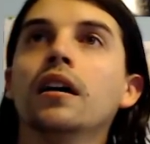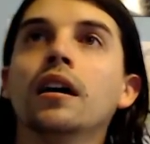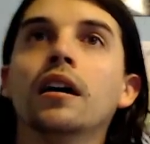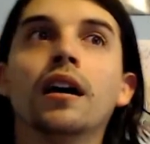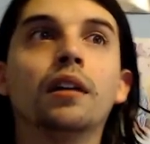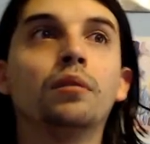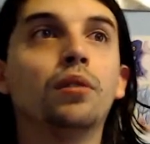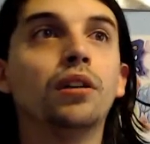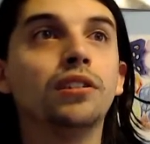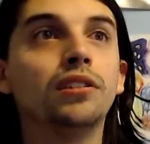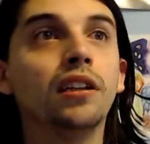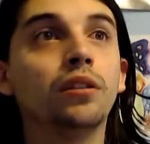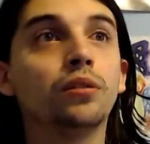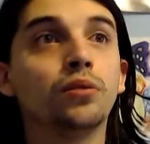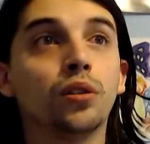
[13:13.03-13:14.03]
want to say
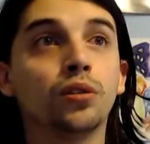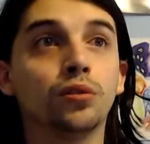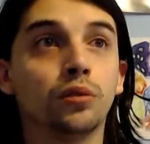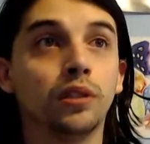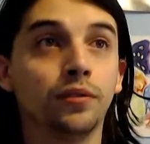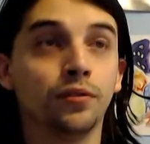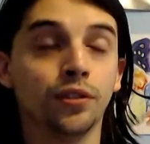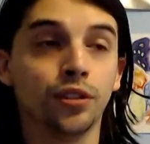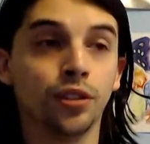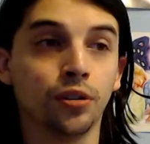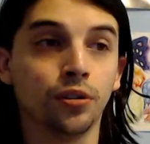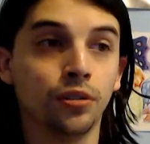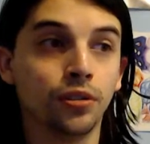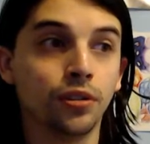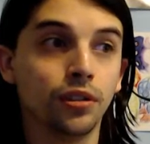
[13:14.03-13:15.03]
there's also a different
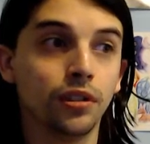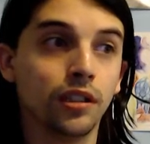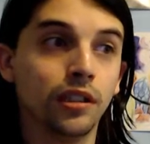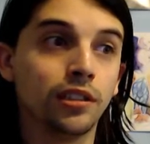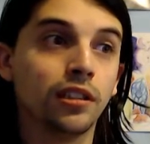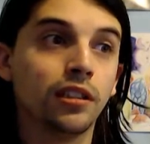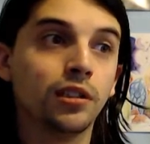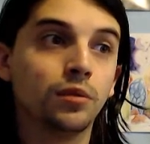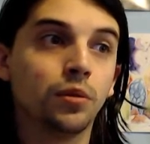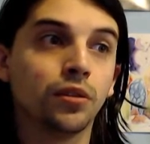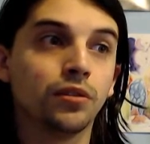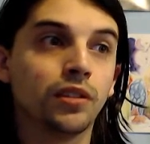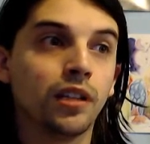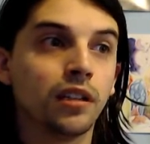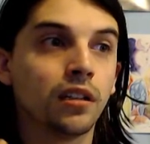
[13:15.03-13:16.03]
charge into this, where it's
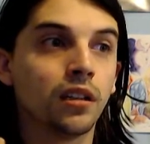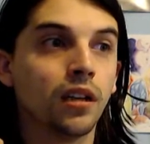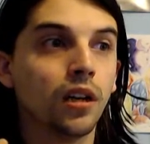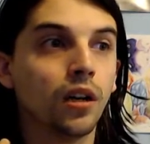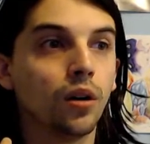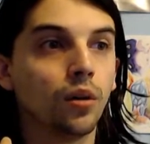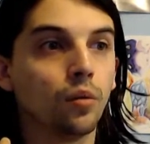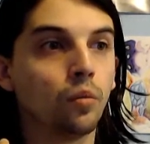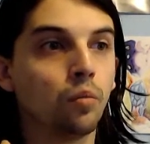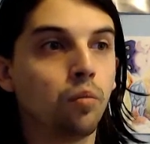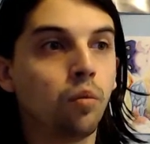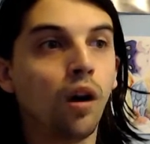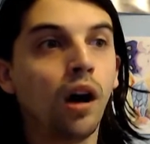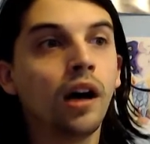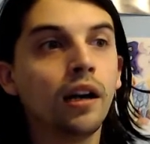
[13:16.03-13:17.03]
like,
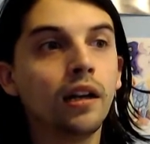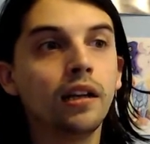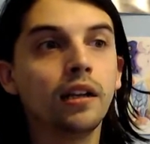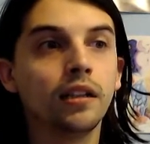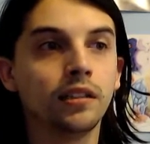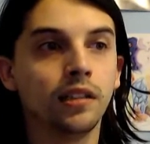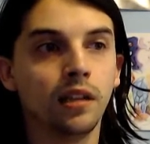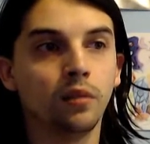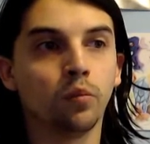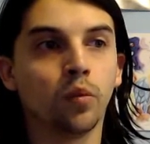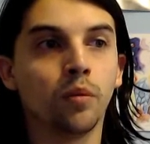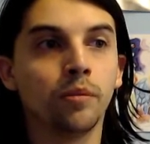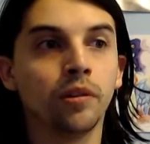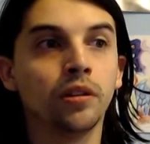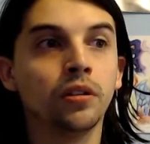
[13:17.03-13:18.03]
why is a
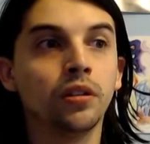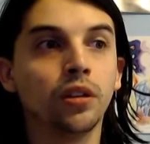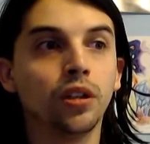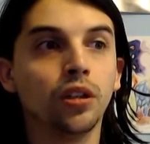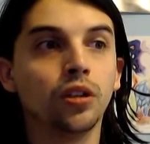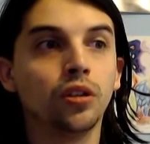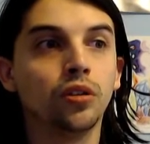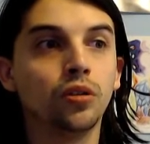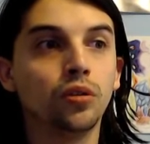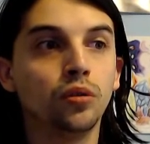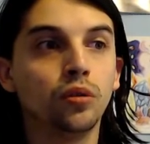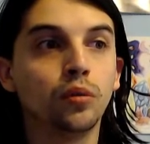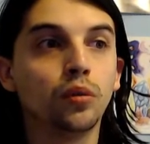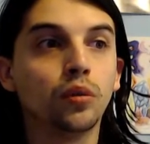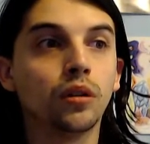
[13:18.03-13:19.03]
woman
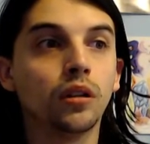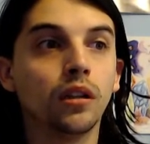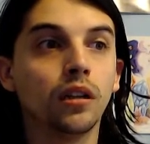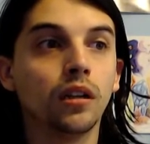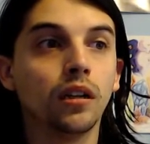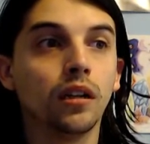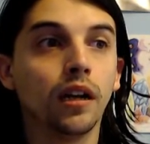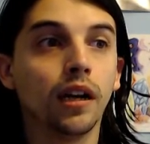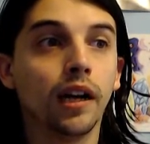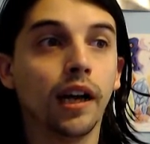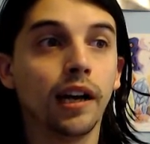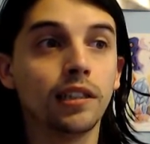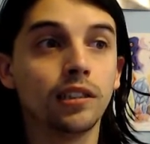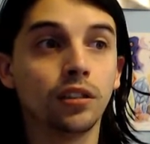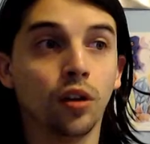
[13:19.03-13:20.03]
who
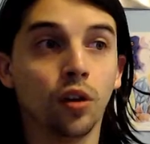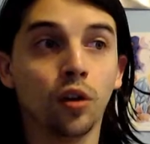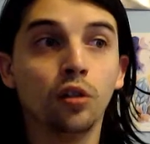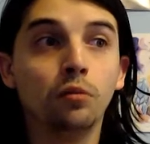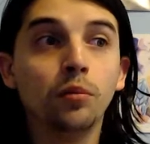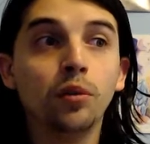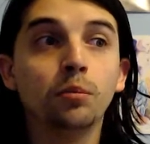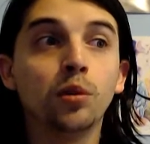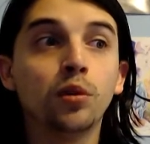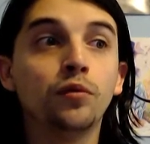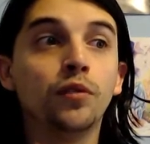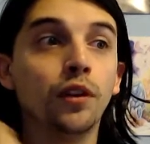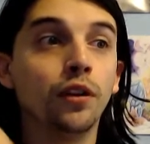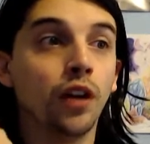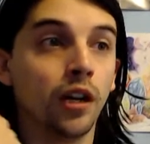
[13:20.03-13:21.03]
has an arm removed
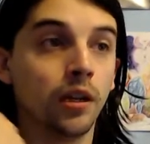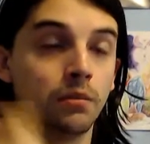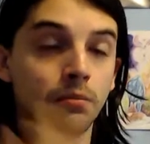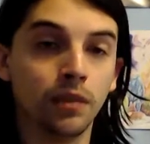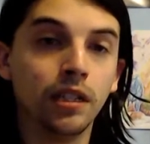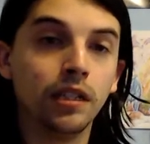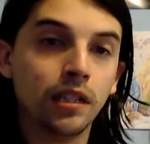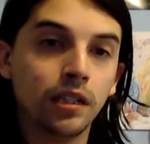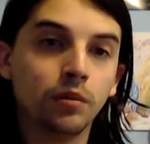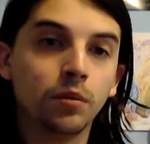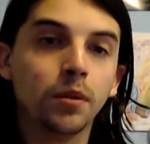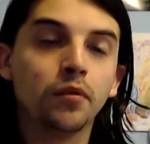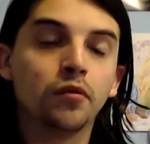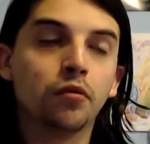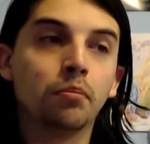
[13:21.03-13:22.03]
not immediately
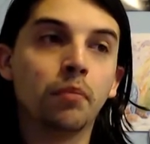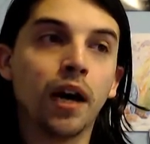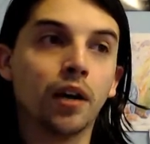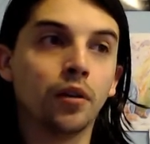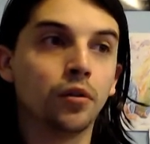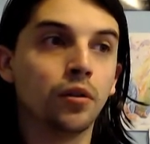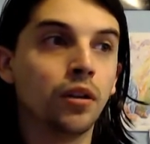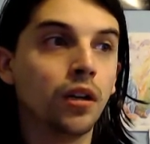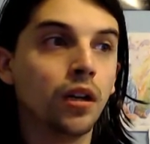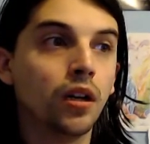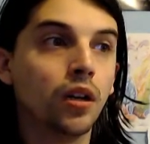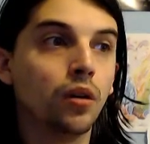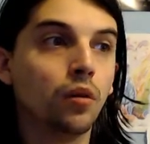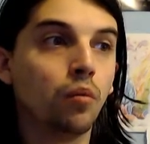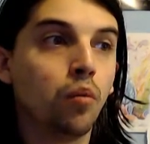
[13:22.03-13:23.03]
removed from battle?
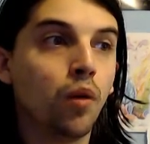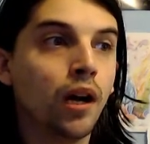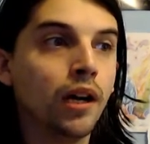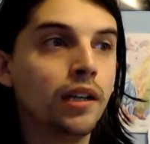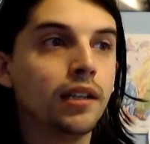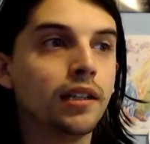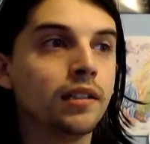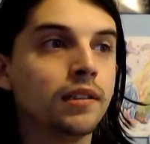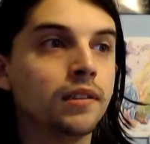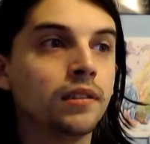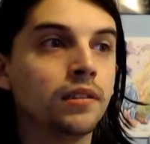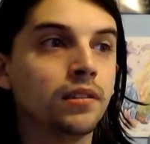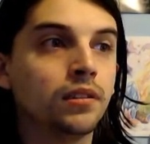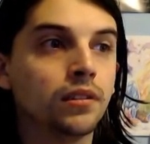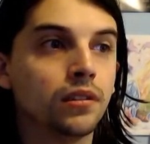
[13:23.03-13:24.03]
Why
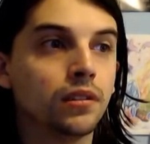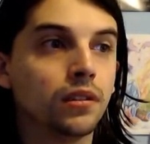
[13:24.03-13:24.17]
is